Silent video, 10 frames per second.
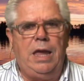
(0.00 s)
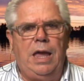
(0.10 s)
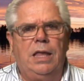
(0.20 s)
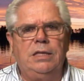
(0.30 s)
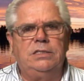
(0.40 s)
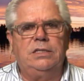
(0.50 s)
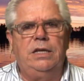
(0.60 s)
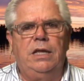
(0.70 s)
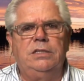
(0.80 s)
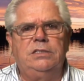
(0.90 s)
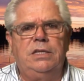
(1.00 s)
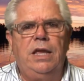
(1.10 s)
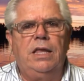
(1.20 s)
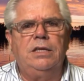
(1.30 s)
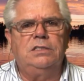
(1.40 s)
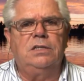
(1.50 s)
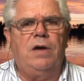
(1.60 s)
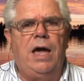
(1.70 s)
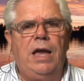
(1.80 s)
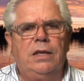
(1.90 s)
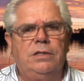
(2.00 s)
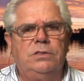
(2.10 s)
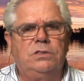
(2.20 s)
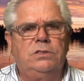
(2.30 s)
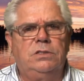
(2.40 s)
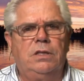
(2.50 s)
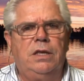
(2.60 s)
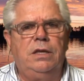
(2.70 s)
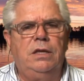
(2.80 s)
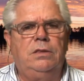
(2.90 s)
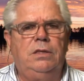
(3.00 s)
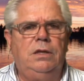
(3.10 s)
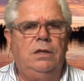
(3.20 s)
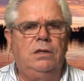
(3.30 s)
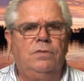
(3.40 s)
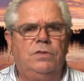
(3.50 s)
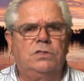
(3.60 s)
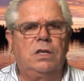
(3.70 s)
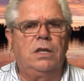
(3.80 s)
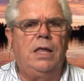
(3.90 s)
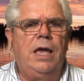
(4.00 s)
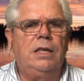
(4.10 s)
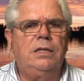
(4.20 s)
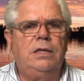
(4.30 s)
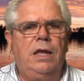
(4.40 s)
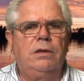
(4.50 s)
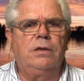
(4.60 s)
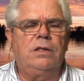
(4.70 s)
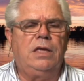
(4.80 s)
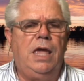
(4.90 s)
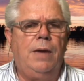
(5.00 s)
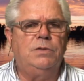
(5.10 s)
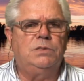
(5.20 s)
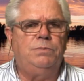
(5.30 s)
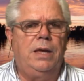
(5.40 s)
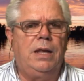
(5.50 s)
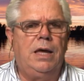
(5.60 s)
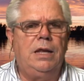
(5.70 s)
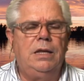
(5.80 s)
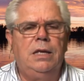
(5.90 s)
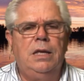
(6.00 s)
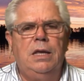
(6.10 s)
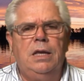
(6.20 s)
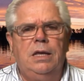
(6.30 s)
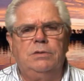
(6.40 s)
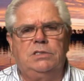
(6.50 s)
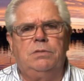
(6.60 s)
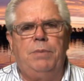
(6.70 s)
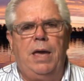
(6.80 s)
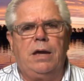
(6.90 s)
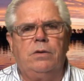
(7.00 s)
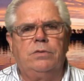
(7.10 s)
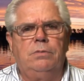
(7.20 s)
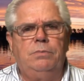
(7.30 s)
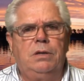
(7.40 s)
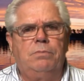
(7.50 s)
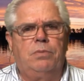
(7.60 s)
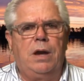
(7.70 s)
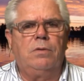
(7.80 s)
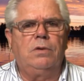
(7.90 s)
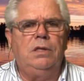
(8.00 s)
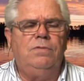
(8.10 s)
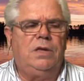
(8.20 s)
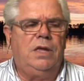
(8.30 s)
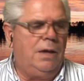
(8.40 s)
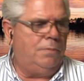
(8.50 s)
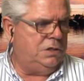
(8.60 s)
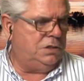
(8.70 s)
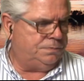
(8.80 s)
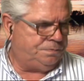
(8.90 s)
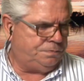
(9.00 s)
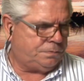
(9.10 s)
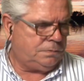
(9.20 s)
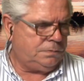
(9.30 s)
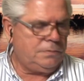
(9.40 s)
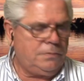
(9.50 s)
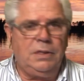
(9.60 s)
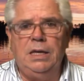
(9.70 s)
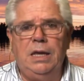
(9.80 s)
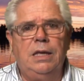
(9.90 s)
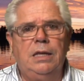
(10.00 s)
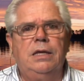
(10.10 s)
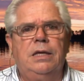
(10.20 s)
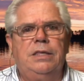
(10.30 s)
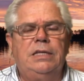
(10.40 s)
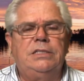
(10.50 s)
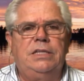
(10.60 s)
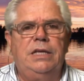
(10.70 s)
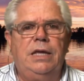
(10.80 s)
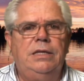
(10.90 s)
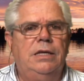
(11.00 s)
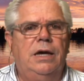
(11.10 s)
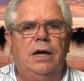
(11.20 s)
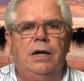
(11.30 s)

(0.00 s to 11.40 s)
alleys and alleys and alleys of islands until I hit the end of this little island, a little cabbage bed on it. It was tobacco, the big brown leaf cabbage. And that said,